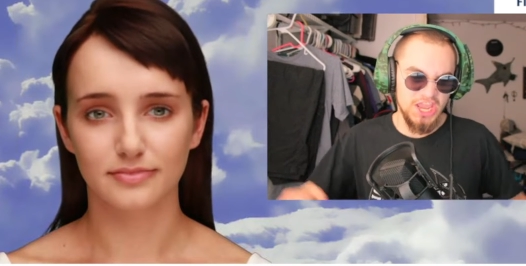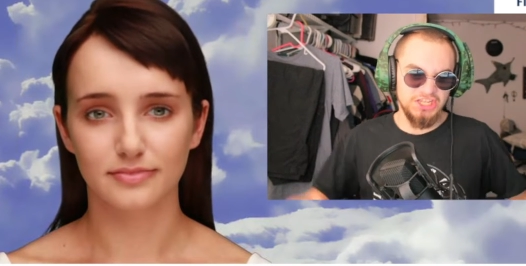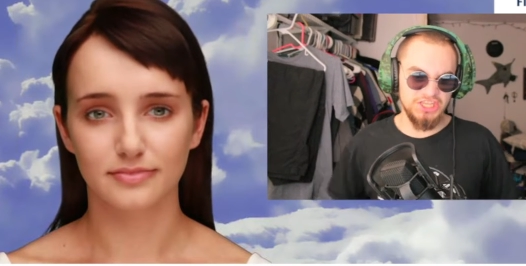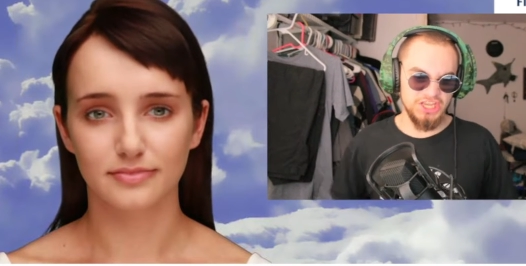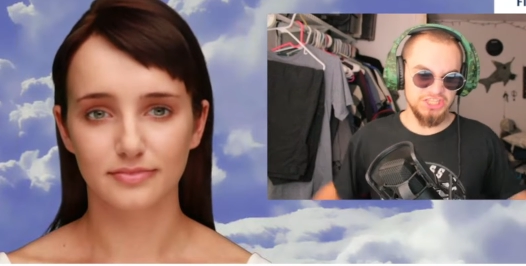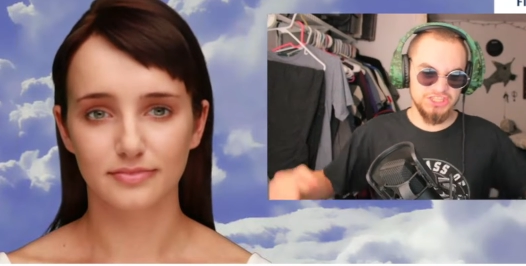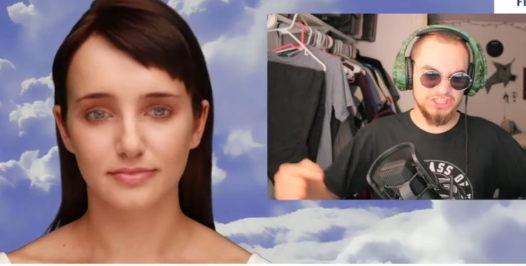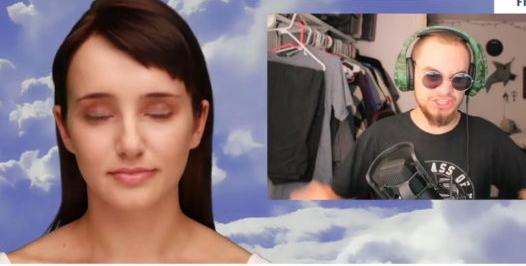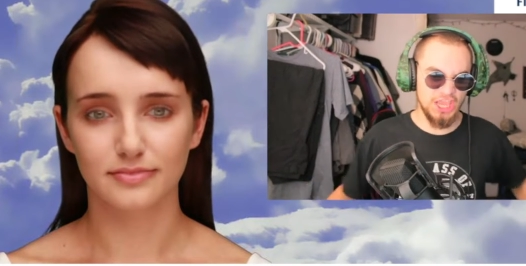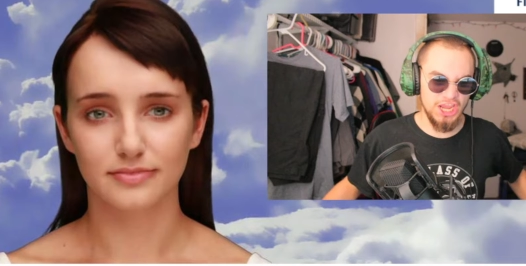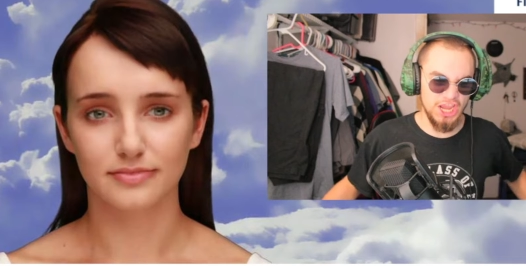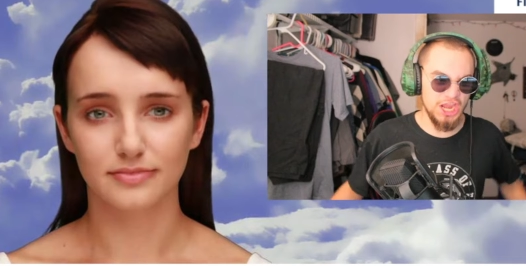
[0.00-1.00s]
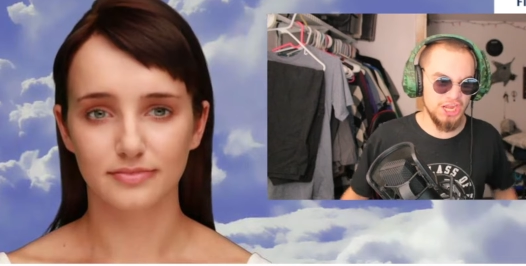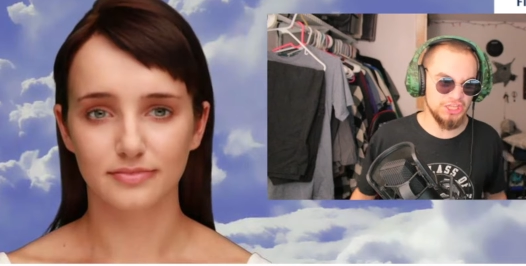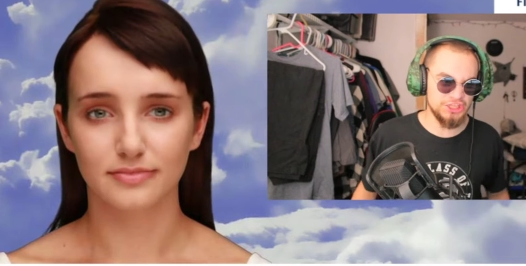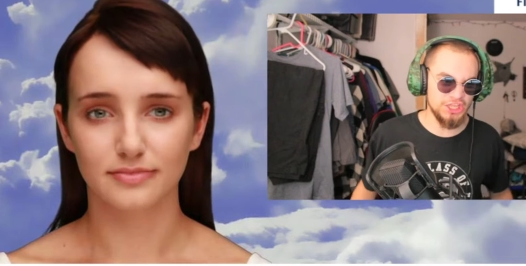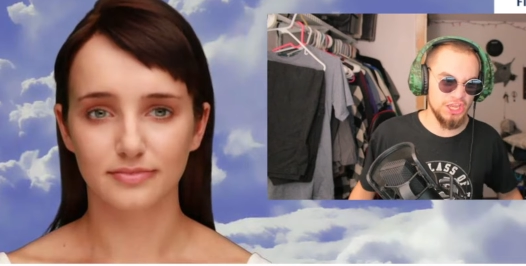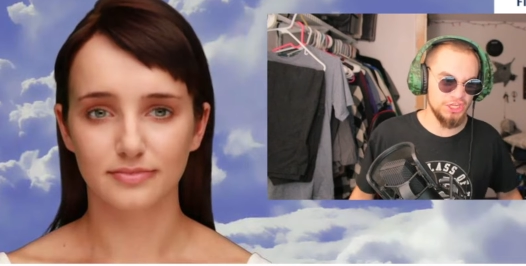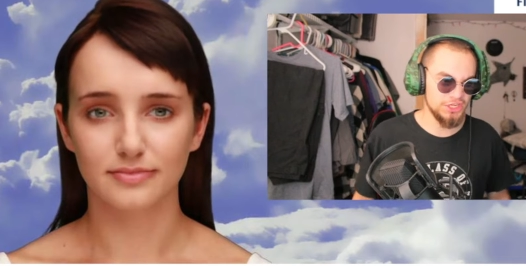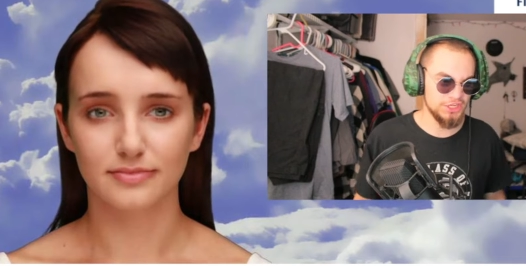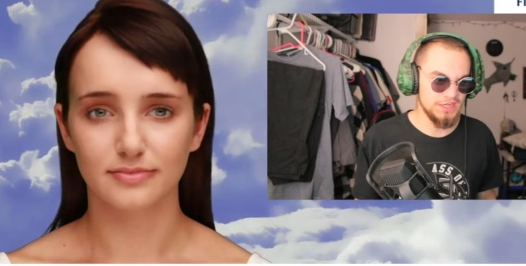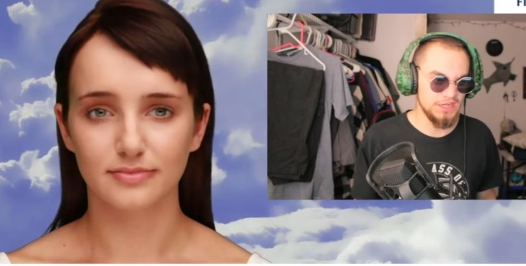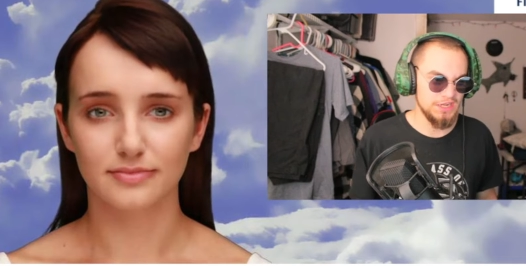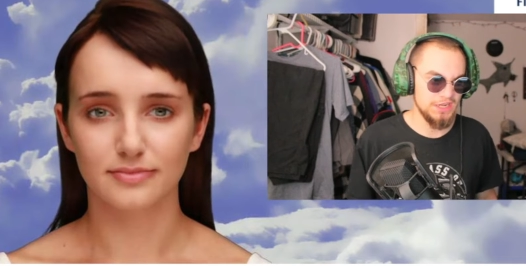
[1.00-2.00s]
Speaker 1: didn't say anything.
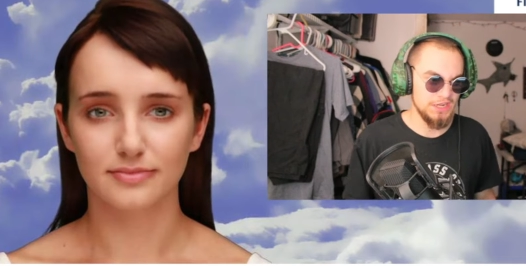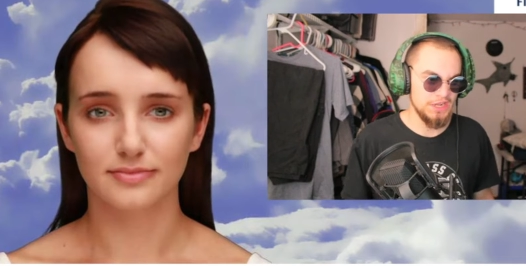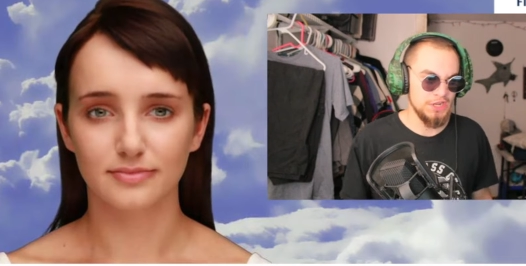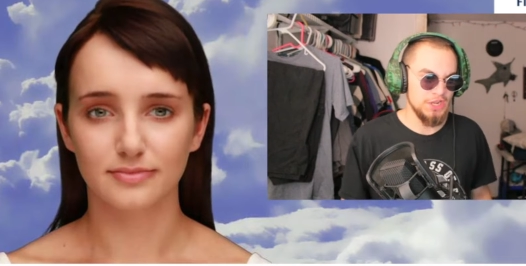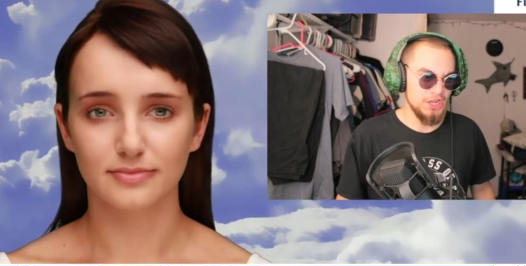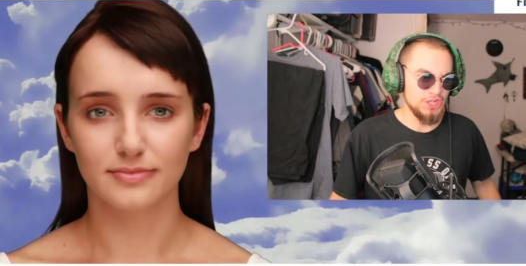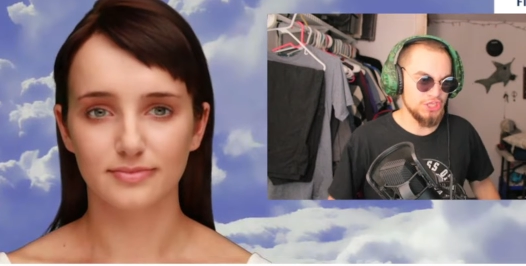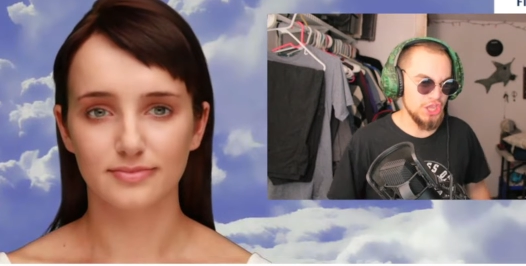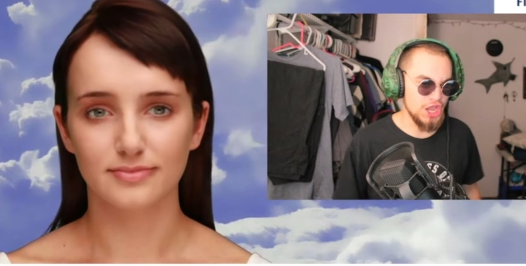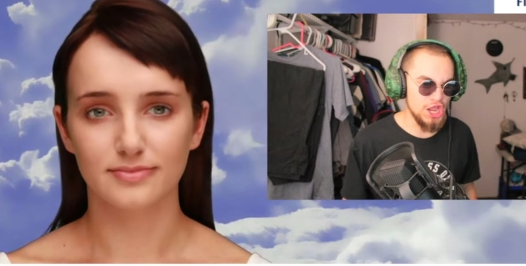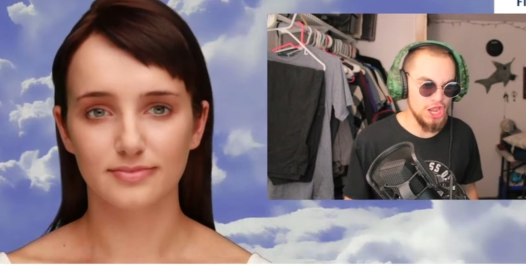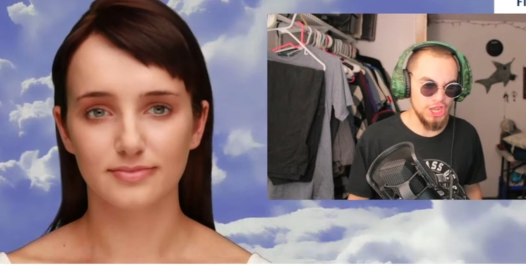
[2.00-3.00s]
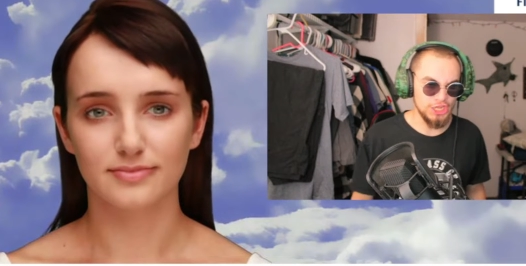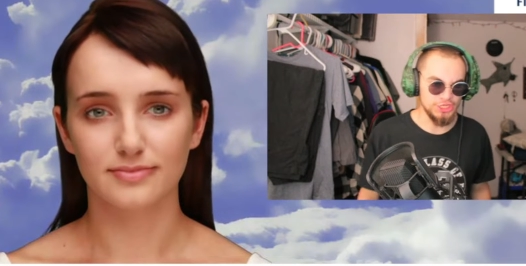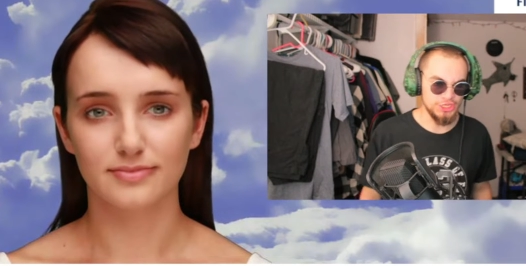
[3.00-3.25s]
God.